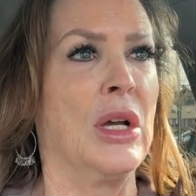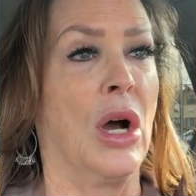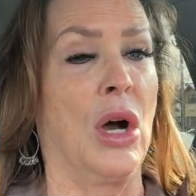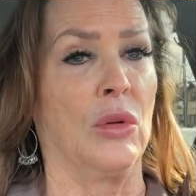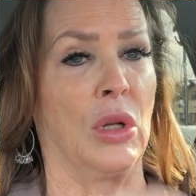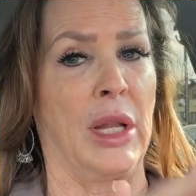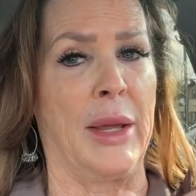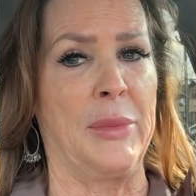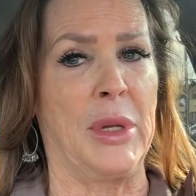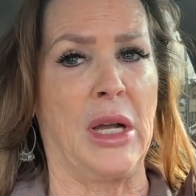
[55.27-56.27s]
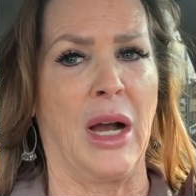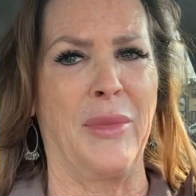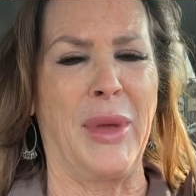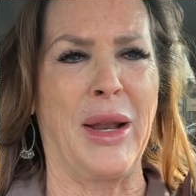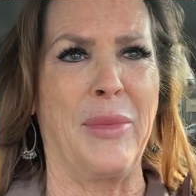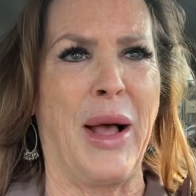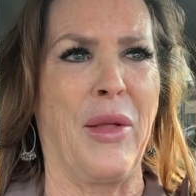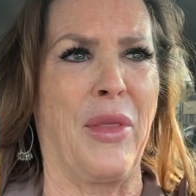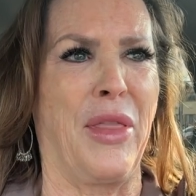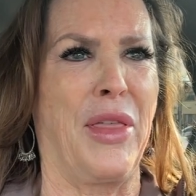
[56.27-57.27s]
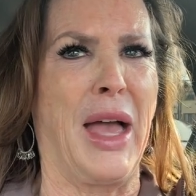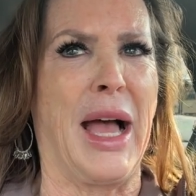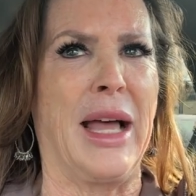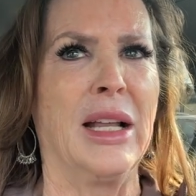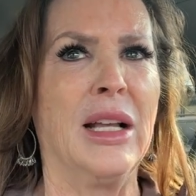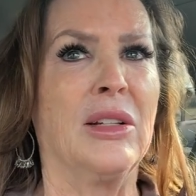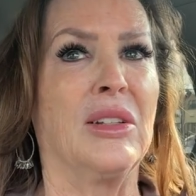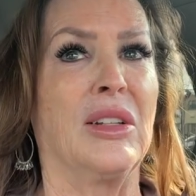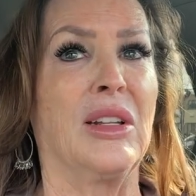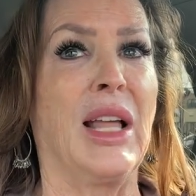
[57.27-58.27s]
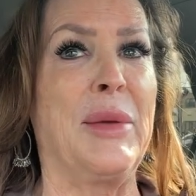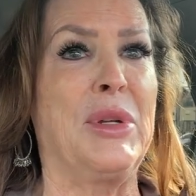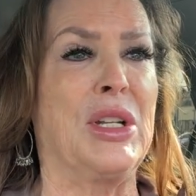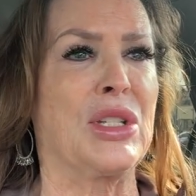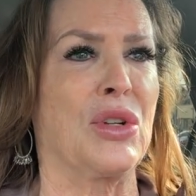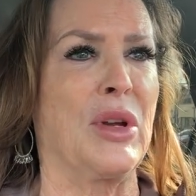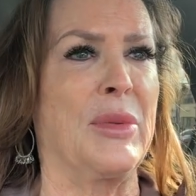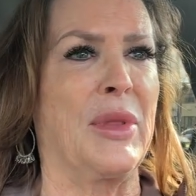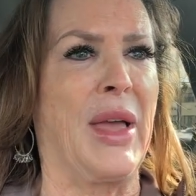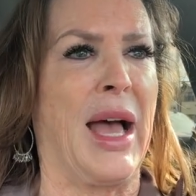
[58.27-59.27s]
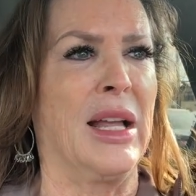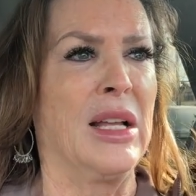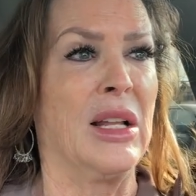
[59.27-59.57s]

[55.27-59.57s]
Oh, let me comment about that. Let me disagree with that.